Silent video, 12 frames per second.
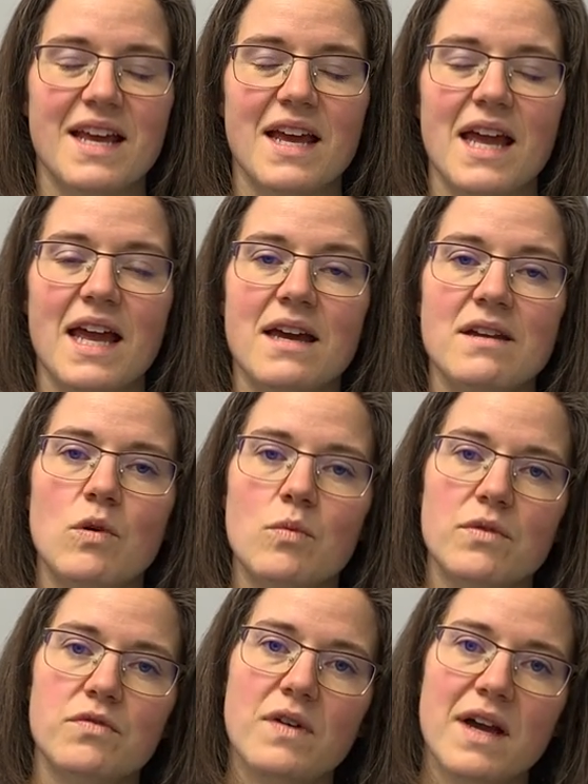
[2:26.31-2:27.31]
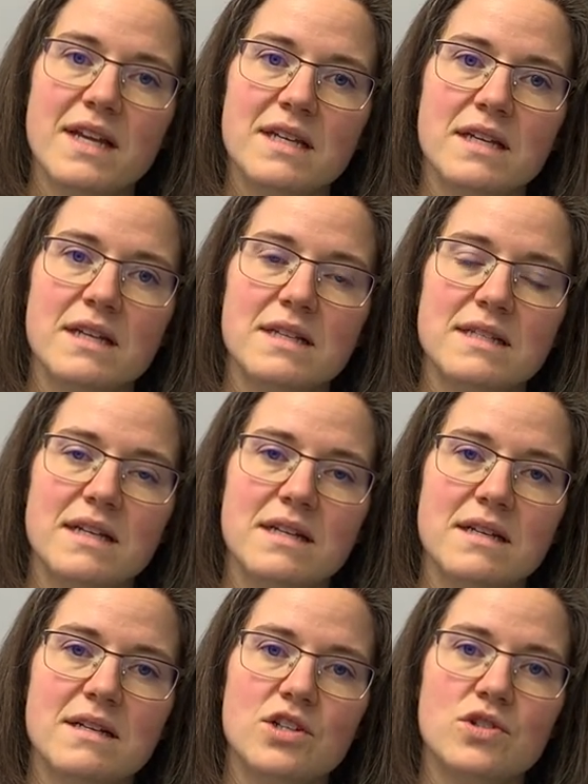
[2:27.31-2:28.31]
And what we're finding is that
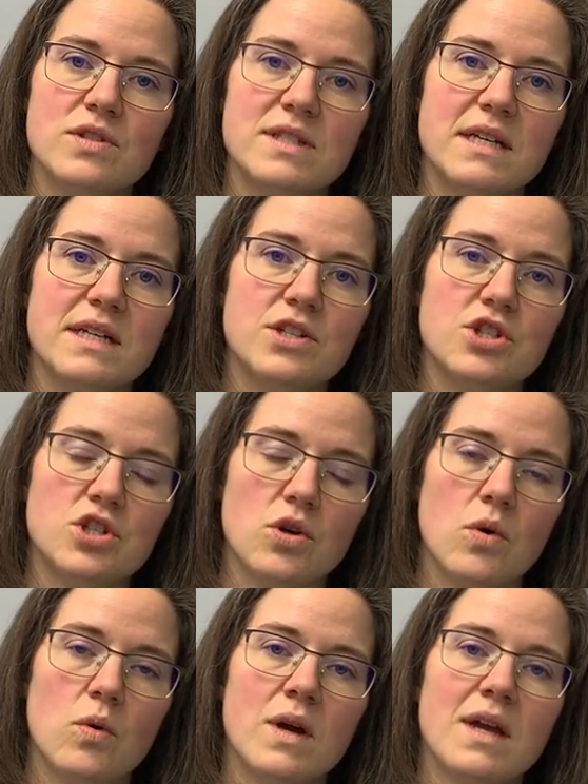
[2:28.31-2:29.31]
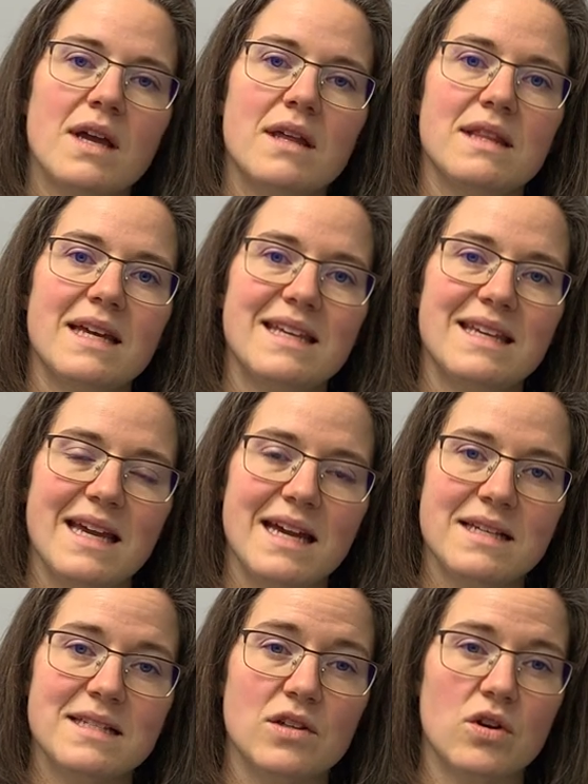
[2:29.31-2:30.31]
initial studies show that
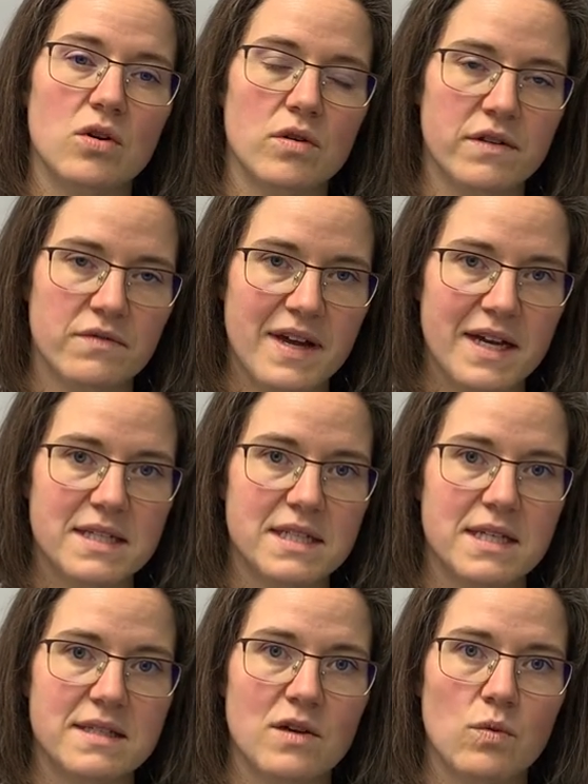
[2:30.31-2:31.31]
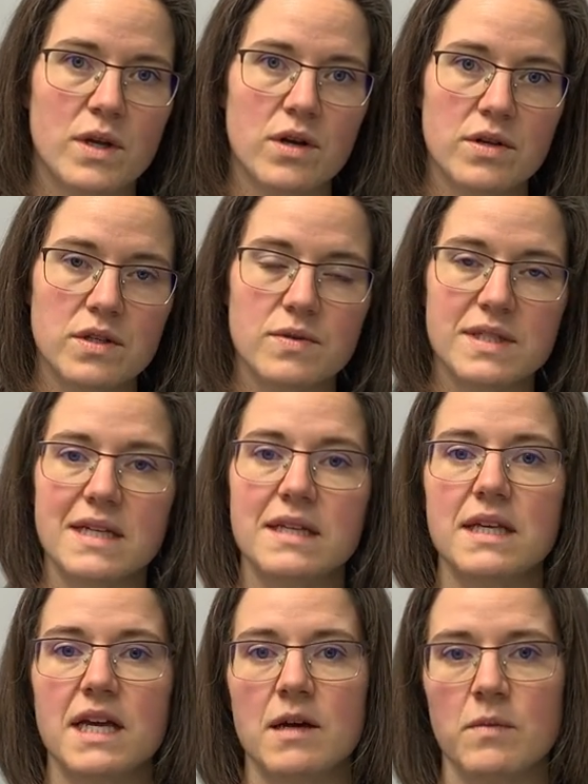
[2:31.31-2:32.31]
yes, the current vaccines that we are using,
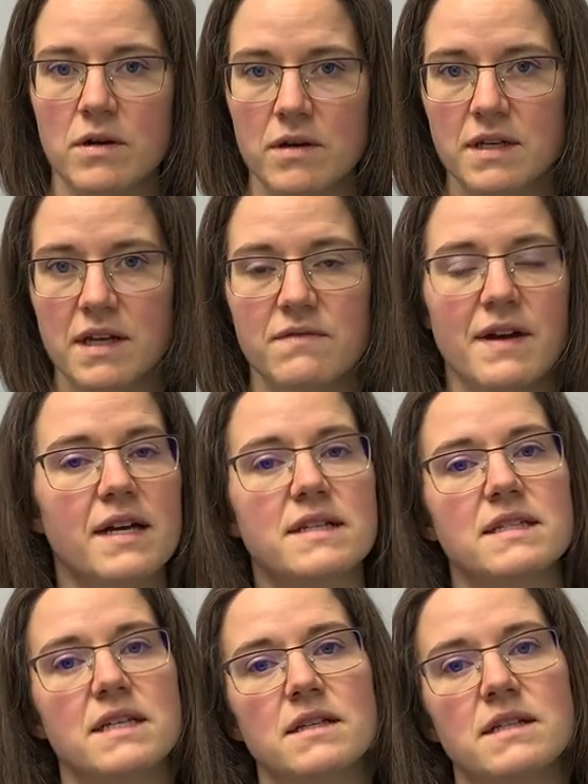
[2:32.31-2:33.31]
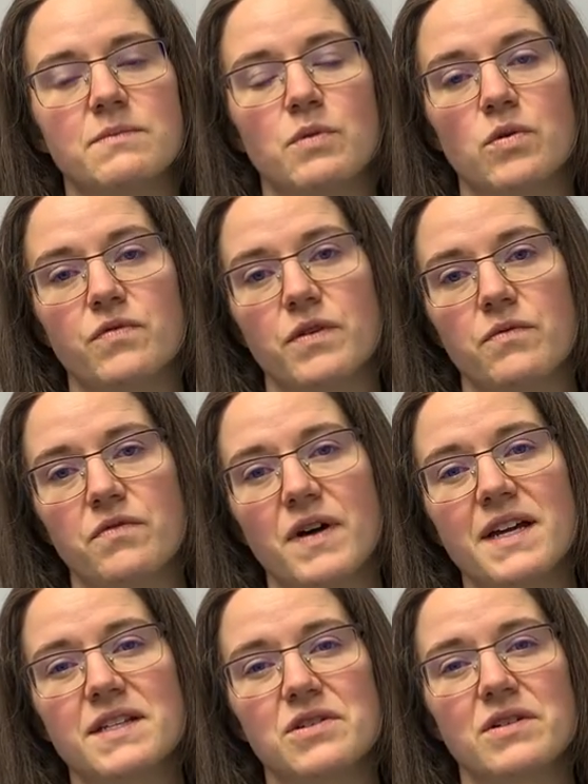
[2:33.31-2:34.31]
the mRNA vaccines, both from
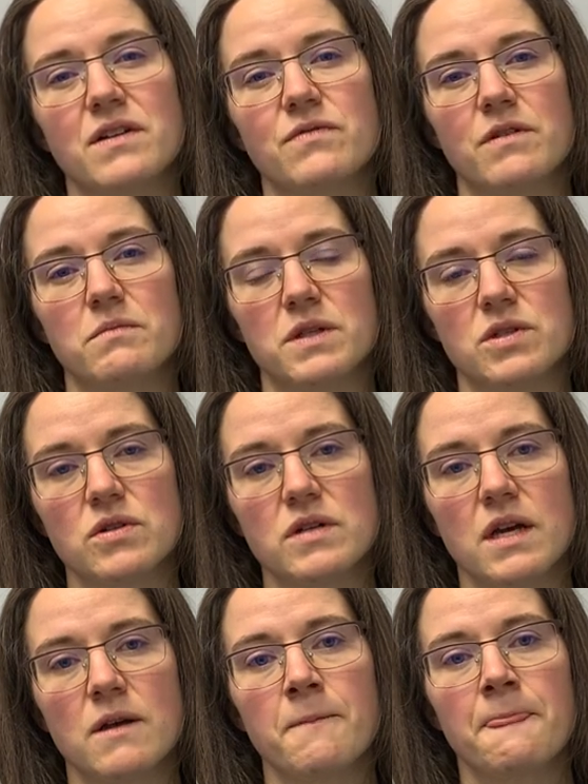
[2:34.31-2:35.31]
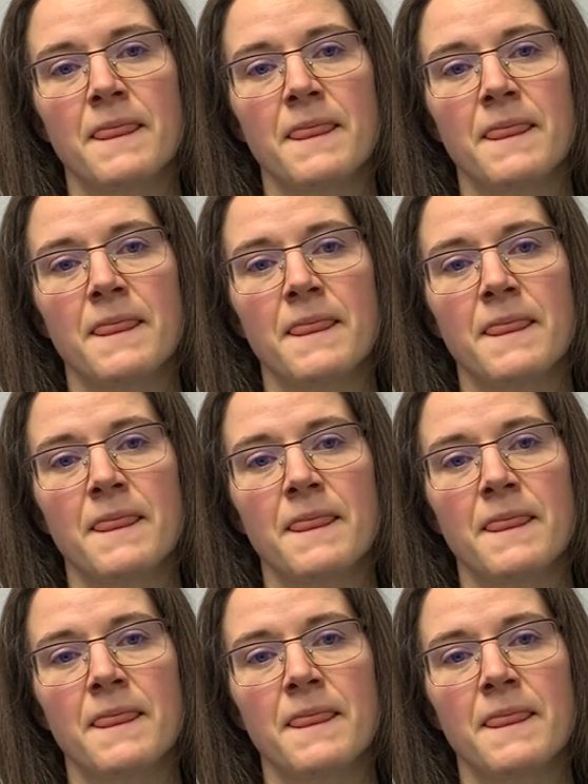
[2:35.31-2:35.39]
Pfizer and from Moderna,